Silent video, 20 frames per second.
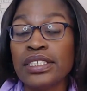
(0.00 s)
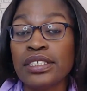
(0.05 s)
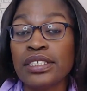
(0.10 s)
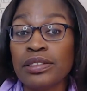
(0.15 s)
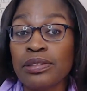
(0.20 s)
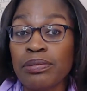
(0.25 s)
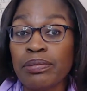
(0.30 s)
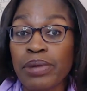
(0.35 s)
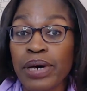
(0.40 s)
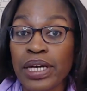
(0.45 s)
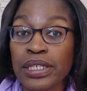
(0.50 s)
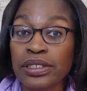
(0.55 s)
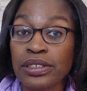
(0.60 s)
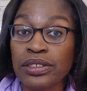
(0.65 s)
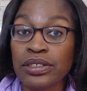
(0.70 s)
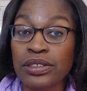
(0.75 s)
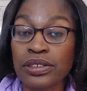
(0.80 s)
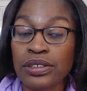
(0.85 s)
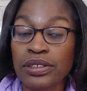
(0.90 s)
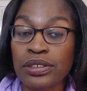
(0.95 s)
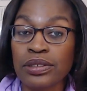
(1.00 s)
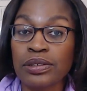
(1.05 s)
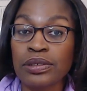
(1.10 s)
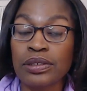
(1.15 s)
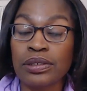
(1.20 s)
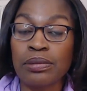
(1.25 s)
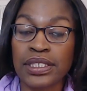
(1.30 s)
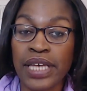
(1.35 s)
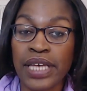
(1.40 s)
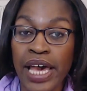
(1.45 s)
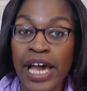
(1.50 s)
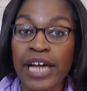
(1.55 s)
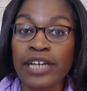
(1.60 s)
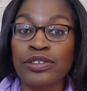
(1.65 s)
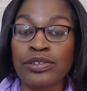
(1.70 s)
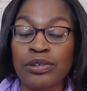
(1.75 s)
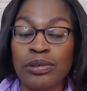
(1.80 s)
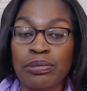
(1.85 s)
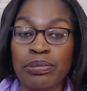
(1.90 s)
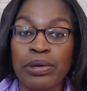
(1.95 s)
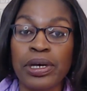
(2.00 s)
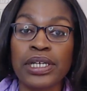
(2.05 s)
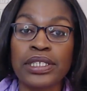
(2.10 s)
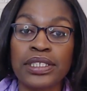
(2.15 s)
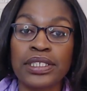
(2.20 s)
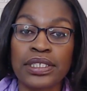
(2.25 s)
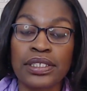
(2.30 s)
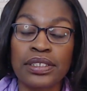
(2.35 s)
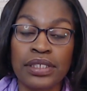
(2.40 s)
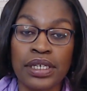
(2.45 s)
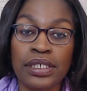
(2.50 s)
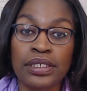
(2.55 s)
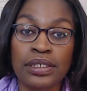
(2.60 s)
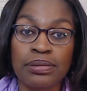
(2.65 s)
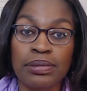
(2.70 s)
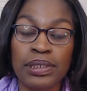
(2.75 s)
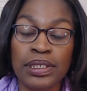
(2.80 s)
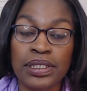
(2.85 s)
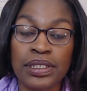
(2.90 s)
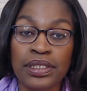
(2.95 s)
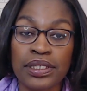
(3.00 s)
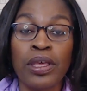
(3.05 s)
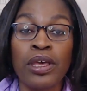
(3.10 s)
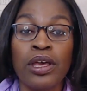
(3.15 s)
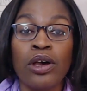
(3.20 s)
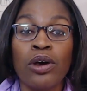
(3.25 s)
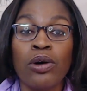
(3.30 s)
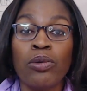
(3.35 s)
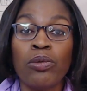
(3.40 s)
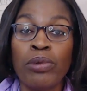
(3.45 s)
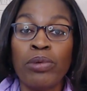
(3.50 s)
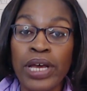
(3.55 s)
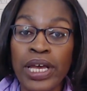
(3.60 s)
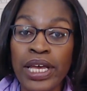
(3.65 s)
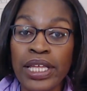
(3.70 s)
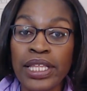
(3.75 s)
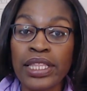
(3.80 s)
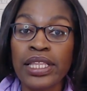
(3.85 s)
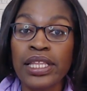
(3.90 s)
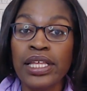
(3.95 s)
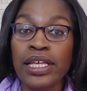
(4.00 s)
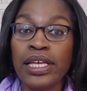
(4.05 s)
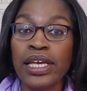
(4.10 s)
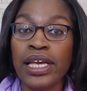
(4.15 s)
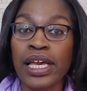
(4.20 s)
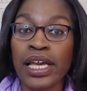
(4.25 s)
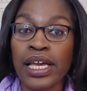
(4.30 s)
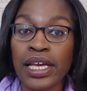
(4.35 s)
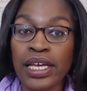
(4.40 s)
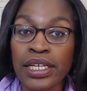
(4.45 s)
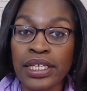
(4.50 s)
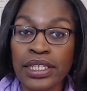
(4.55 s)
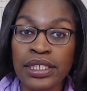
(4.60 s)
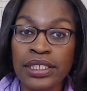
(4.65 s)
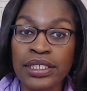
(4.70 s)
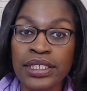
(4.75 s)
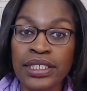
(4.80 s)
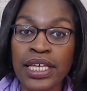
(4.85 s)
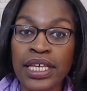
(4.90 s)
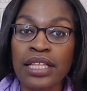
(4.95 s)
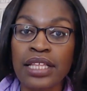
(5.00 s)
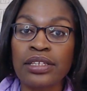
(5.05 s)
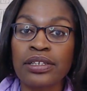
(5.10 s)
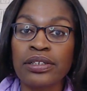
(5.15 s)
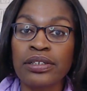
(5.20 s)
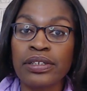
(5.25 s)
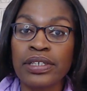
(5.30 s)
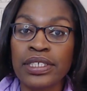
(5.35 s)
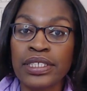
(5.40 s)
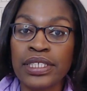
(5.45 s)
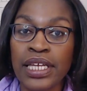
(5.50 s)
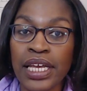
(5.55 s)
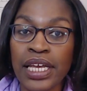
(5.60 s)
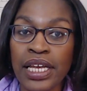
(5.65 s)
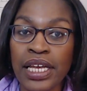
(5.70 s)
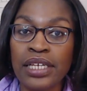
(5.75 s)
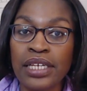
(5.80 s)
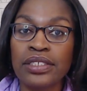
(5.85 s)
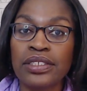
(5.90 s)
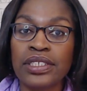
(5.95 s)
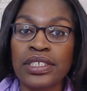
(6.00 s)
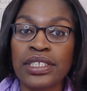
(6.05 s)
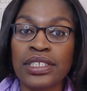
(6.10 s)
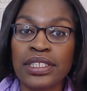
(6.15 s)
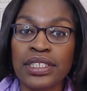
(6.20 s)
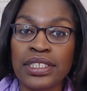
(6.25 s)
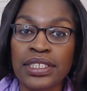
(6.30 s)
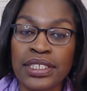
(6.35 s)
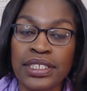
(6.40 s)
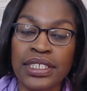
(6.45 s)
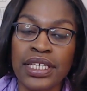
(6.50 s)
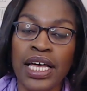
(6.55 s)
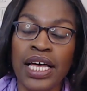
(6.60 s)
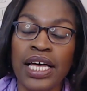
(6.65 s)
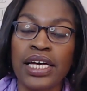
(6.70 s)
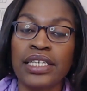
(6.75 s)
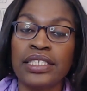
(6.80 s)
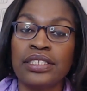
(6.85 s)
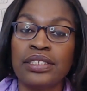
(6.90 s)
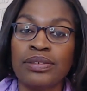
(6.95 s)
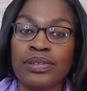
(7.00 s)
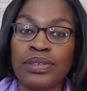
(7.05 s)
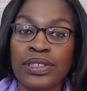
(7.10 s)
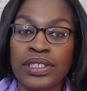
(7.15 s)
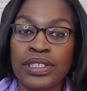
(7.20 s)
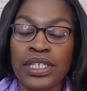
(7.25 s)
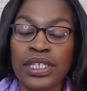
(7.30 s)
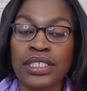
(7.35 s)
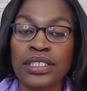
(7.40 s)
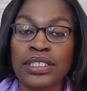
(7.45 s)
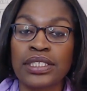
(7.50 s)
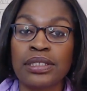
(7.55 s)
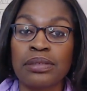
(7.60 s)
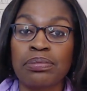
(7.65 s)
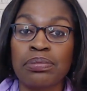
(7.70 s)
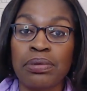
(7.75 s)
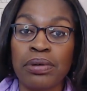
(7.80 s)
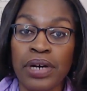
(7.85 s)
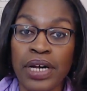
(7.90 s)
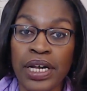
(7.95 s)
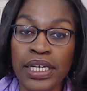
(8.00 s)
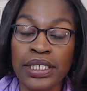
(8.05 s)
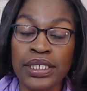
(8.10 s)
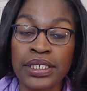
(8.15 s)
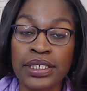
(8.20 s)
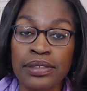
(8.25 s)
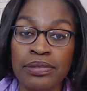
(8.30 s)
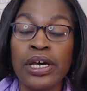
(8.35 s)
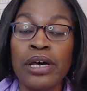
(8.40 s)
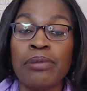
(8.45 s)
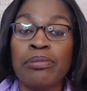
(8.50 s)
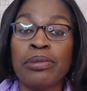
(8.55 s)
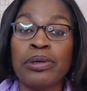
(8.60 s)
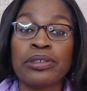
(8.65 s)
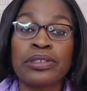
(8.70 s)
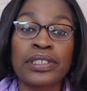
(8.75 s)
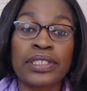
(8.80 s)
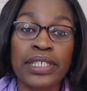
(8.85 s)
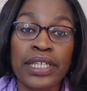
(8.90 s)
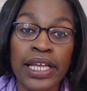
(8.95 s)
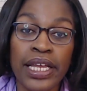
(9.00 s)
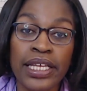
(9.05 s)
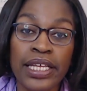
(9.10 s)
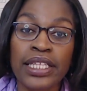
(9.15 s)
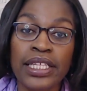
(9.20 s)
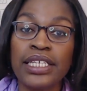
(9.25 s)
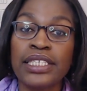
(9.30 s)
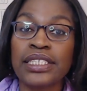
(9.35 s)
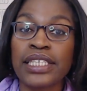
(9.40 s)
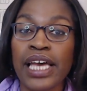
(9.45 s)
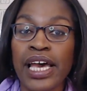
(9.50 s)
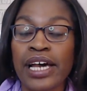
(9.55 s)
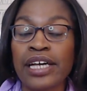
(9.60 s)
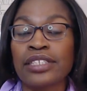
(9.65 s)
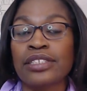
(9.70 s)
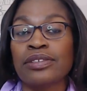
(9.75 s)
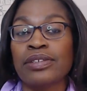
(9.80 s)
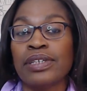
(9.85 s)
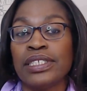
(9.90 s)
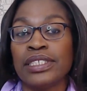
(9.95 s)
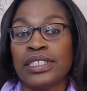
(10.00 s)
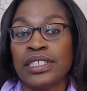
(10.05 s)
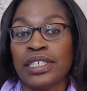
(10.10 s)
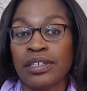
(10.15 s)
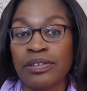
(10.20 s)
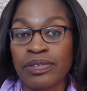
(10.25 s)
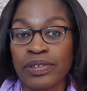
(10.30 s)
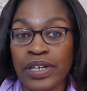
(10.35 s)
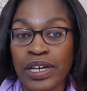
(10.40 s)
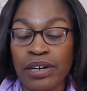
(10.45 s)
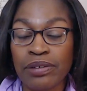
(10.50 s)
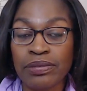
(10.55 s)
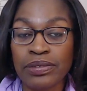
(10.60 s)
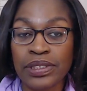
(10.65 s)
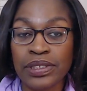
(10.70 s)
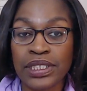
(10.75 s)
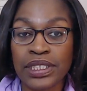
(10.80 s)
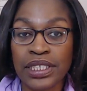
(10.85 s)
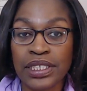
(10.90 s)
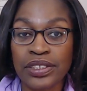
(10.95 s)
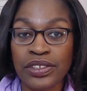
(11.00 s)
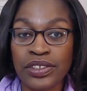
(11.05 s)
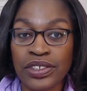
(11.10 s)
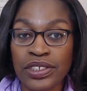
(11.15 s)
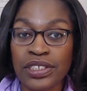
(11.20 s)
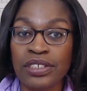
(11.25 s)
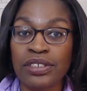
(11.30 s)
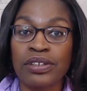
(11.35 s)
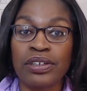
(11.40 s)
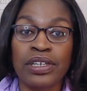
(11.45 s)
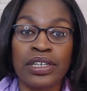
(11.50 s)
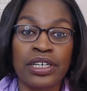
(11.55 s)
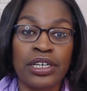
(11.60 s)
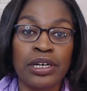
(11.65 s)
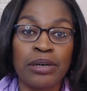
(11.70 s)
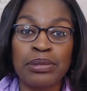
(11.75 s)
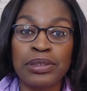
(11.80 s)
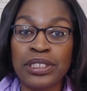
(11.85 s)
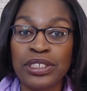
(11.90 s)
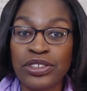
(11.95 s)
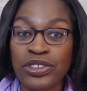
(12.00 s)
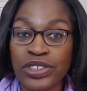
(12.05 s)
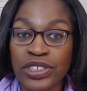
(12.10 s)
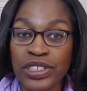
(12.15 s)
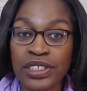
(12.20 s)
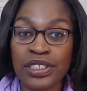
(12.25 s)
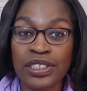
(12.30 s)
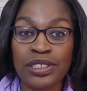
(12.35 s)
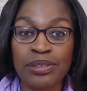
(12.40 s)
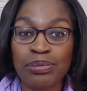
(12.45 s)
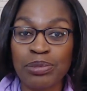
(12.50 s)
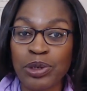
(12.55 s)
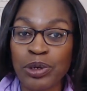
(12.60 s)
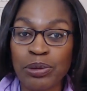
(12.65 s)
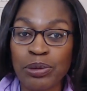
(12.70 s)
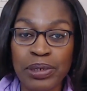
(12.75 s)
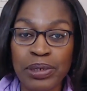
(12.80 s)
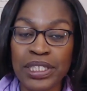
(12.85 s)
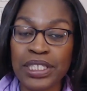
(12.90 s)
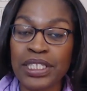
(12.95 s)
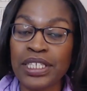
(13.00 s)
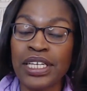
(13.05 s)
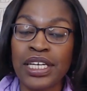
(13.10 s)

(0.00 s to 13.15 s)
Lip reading: to monitor actual price adjustments. When a seller and agent decide to adjust the price, most likely is after a tough conversation or a coming to Jesus moment,